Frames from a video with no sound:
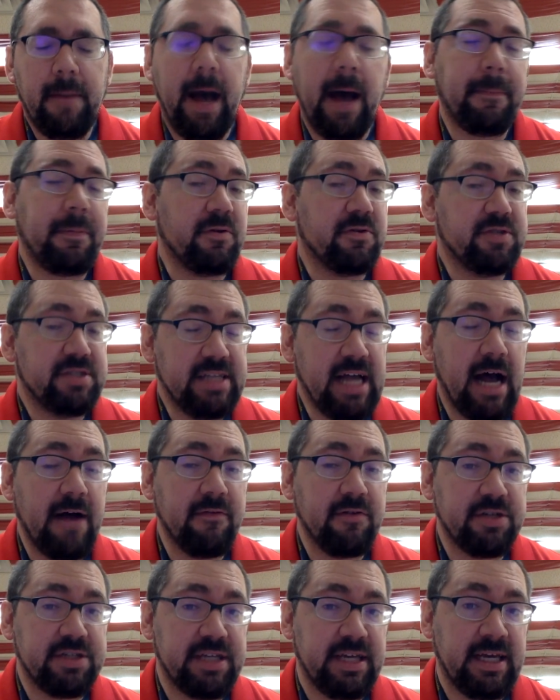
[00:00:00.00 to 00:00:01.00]
Popular
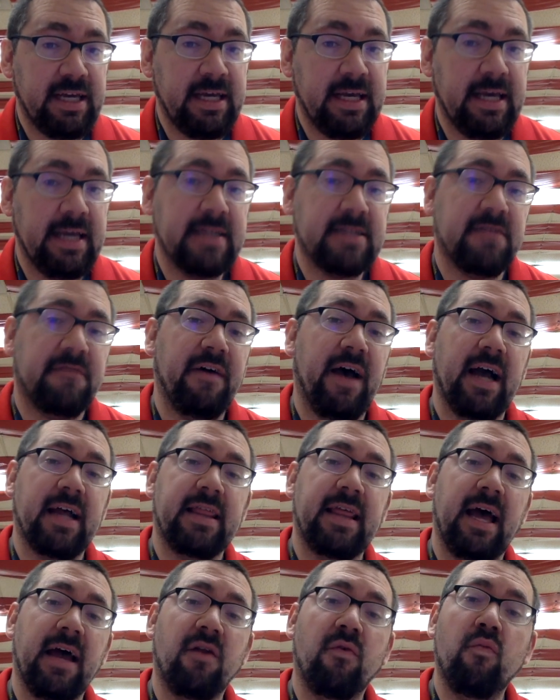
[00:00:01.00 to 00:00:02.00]
sovereignty is the
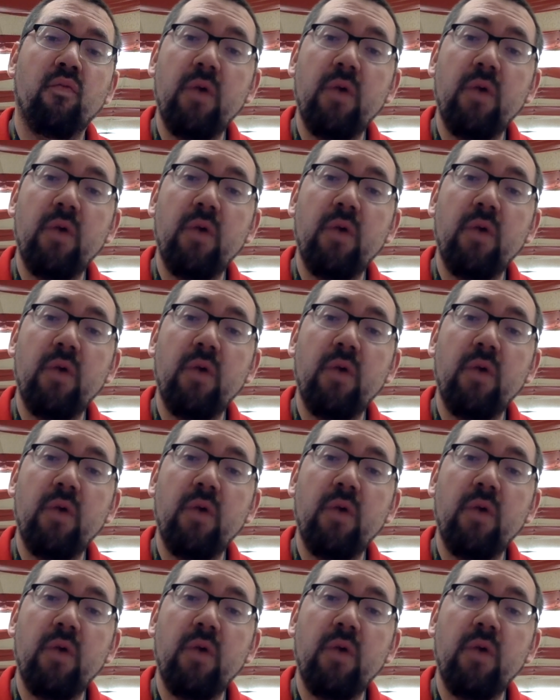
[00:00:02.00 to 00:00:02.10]
fact that